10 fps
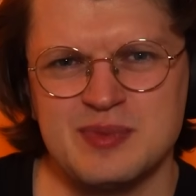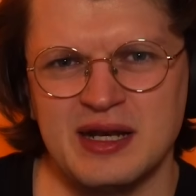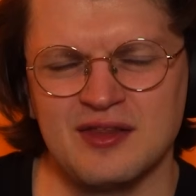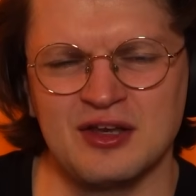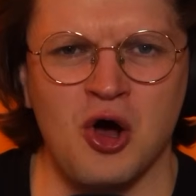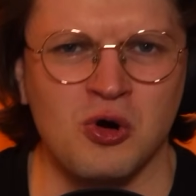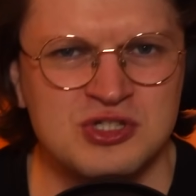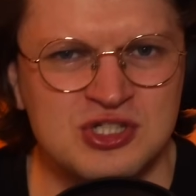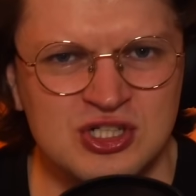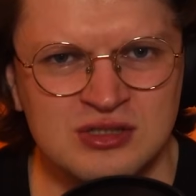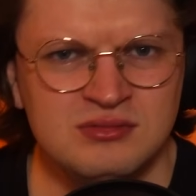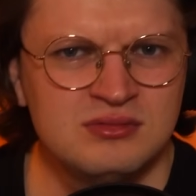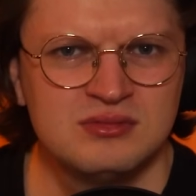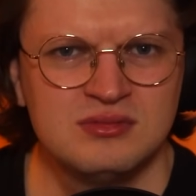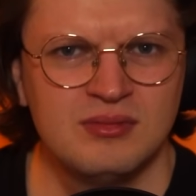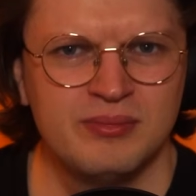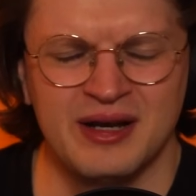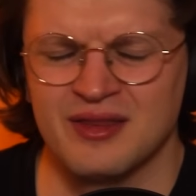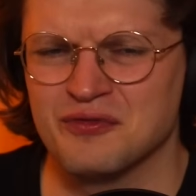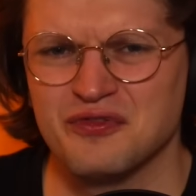better than Oxygen,
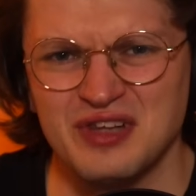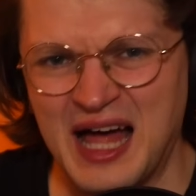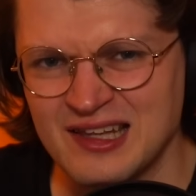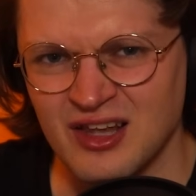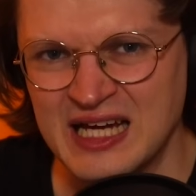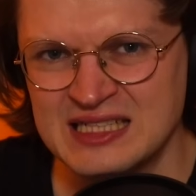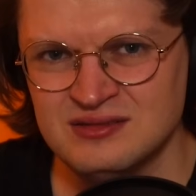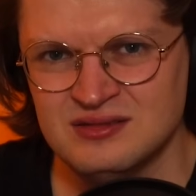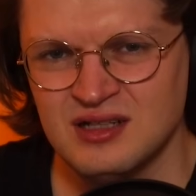better than Flatline.